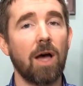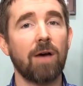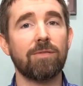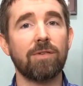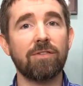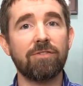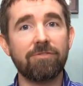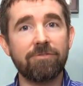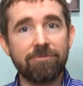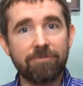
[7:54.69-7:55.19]
of
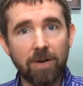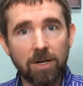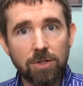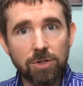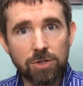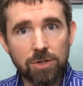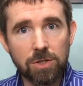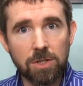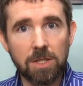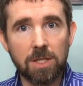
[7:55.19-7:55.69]
a
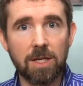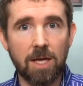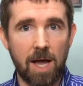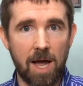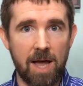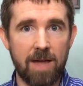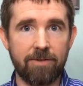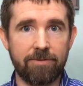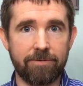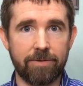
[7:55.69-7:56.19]
functioning
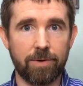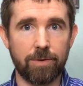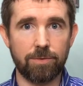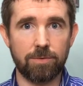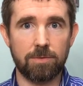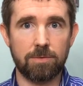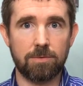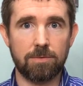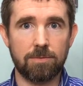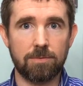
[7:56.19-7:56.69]
iPhone.